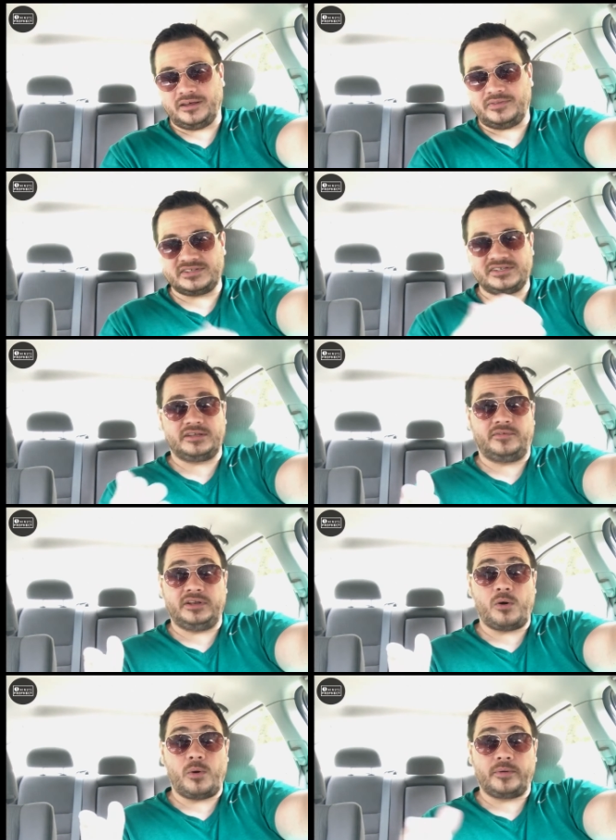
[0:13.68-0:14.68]
This is the
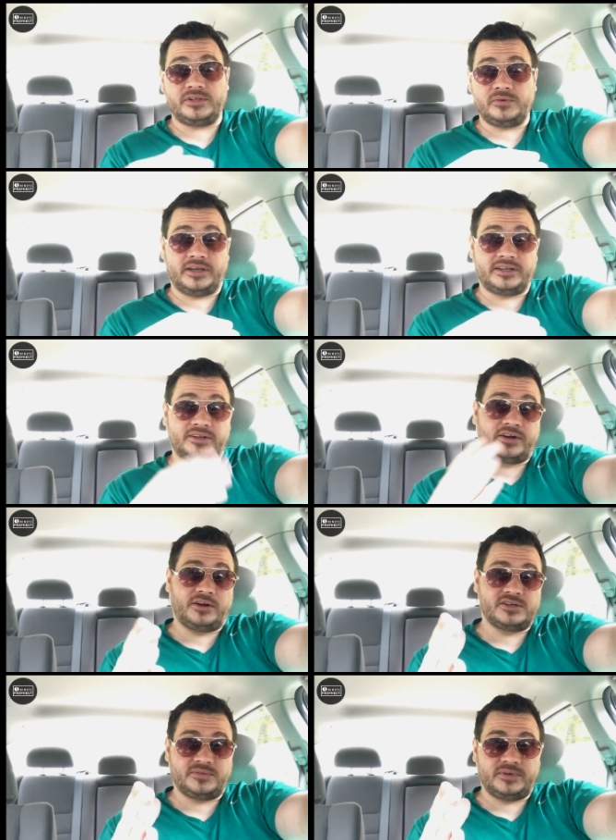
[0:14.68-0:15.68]
video where we do like an
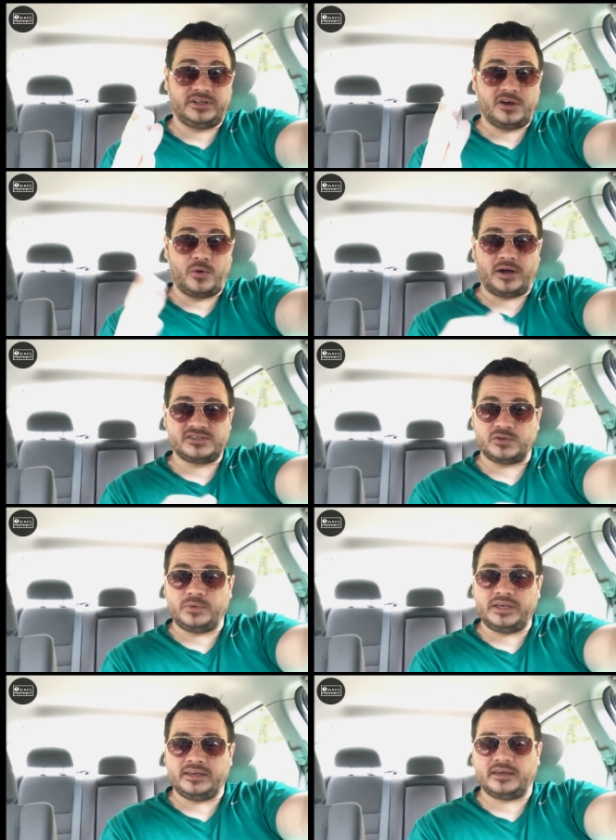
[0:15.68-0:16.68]
encouraging video once a
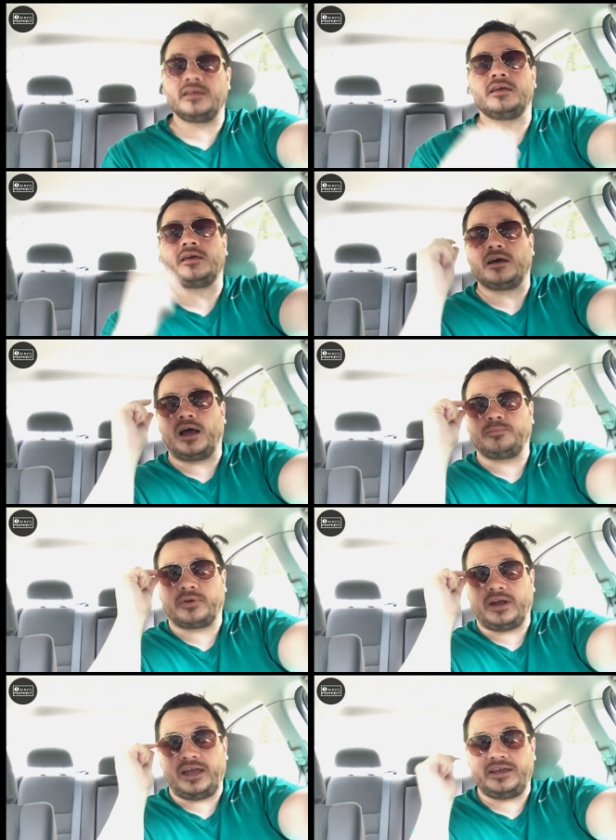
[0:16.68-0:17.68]
week. I
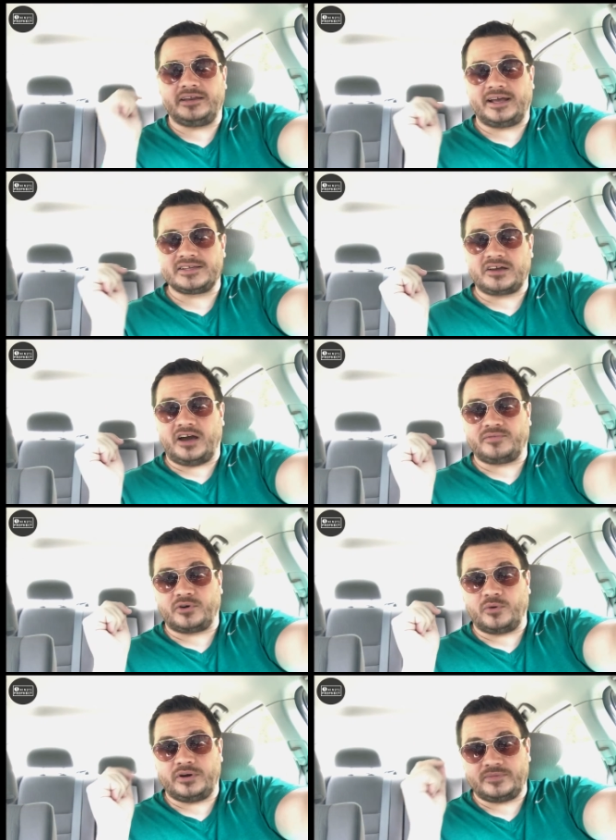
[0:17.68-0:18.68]
pray and ask God
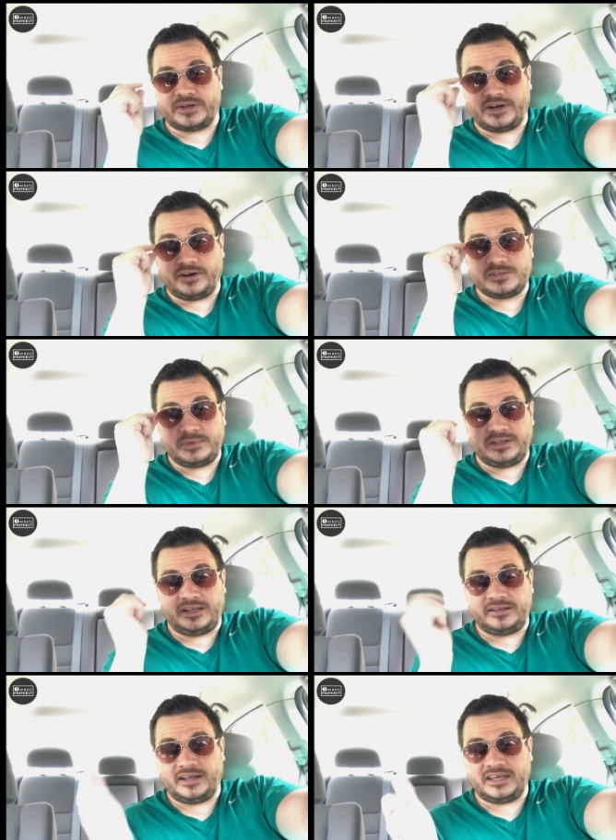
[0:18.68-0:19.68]
for a word of encouragement,
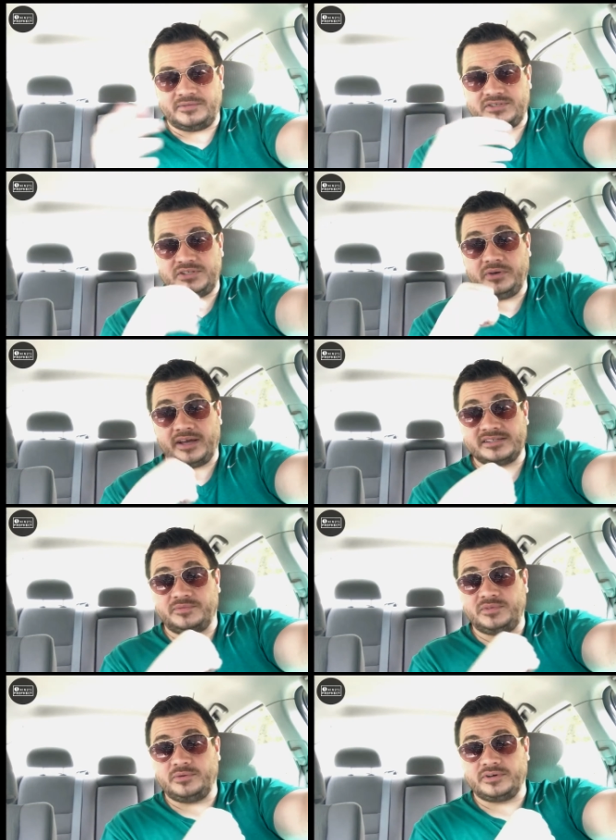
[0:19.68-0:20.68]
and then I give it to you guys, the
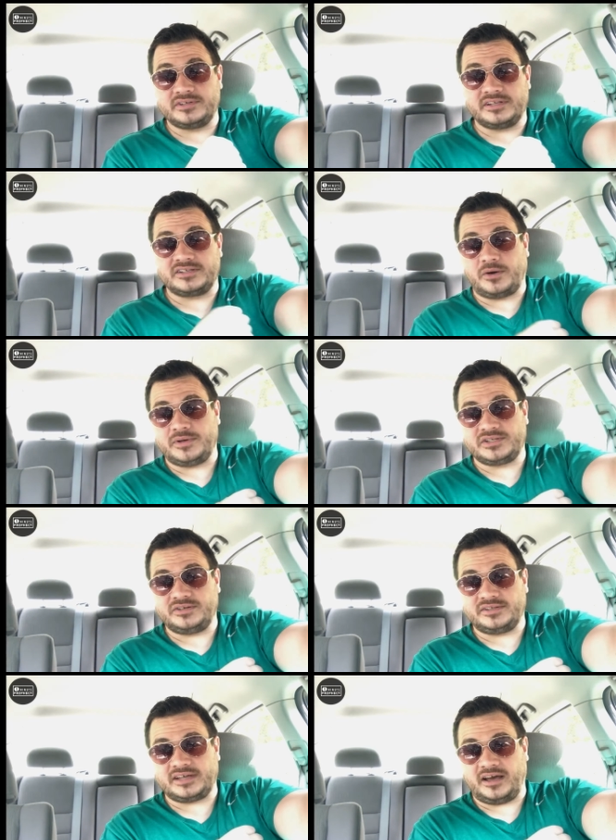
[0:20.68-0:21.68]
viewers. That's always a
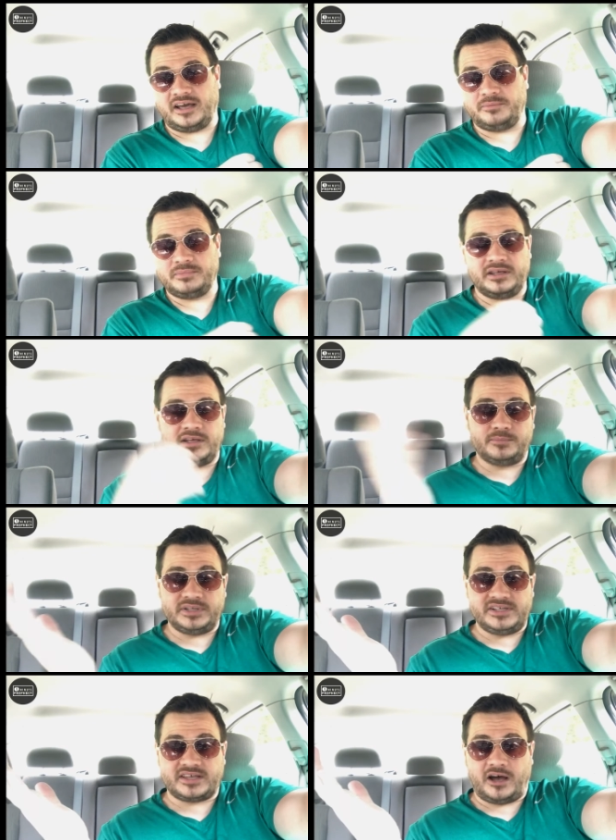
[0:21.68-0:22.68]
good time.
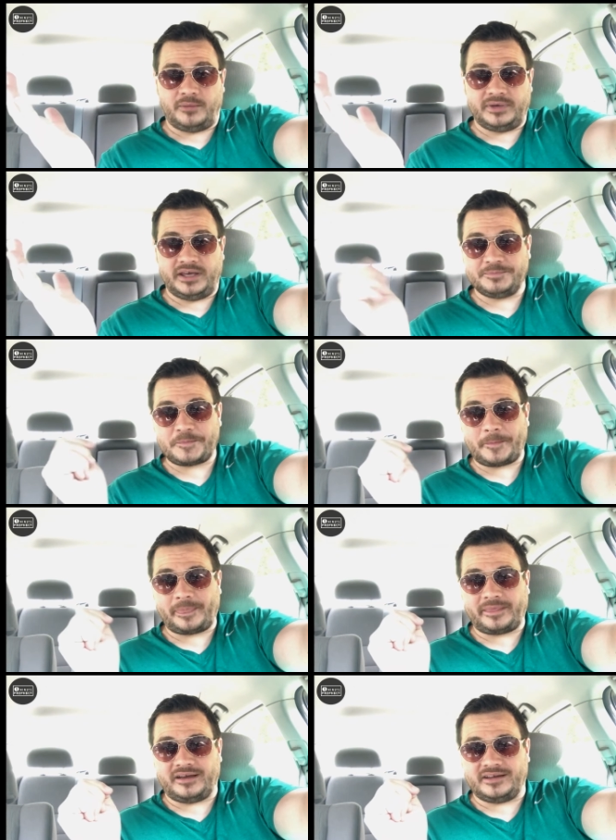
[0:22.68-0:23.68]
Please comment.
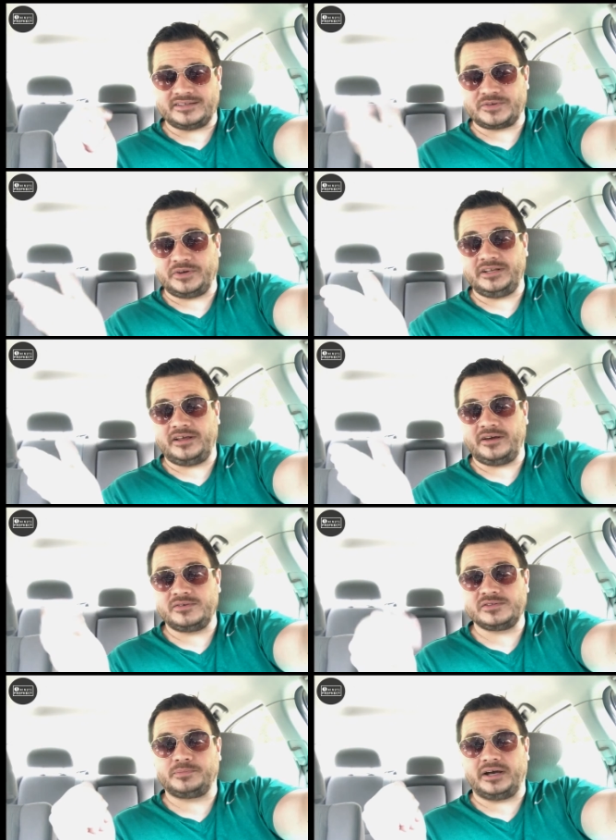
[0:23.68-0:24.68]
I screen
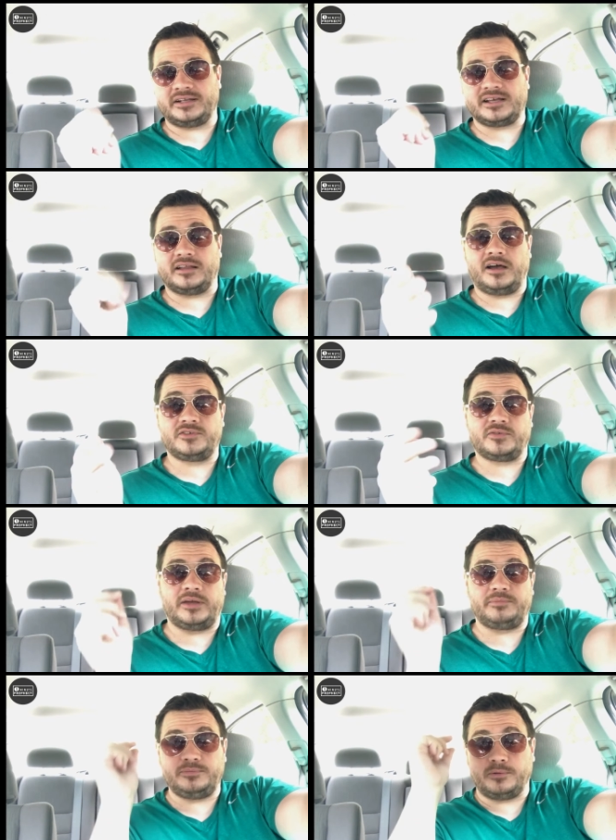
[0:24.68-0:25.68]
those, but I love to
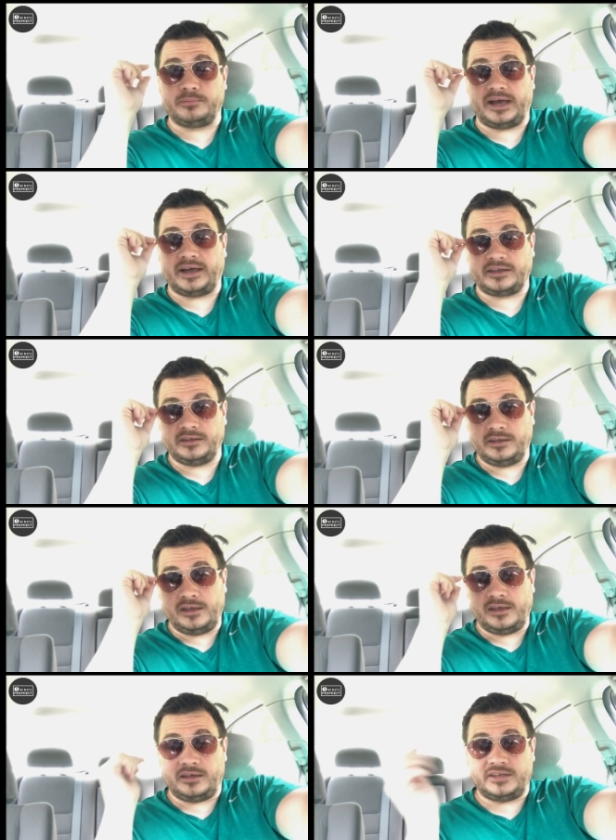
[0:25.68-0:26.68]
write people back,
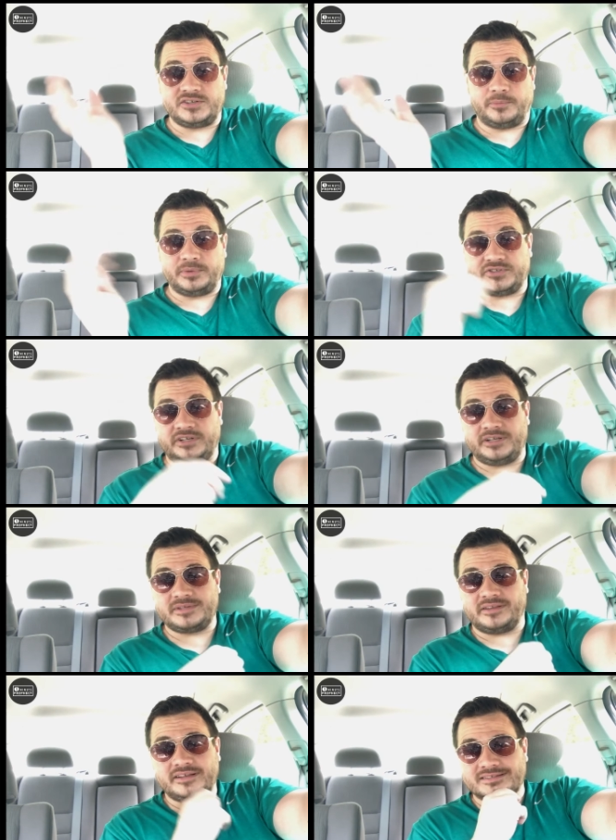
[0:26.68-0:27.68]
interpret dreams,
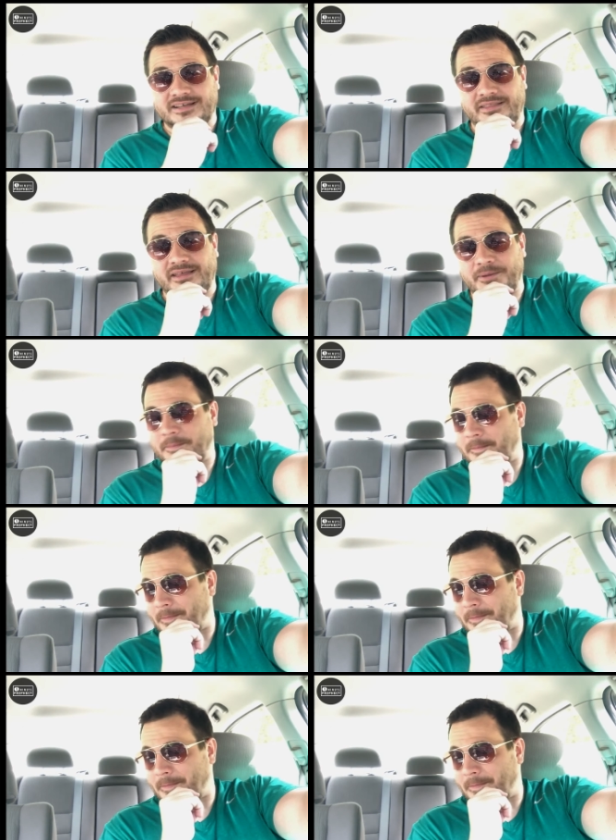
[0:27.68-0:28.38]
and things like that.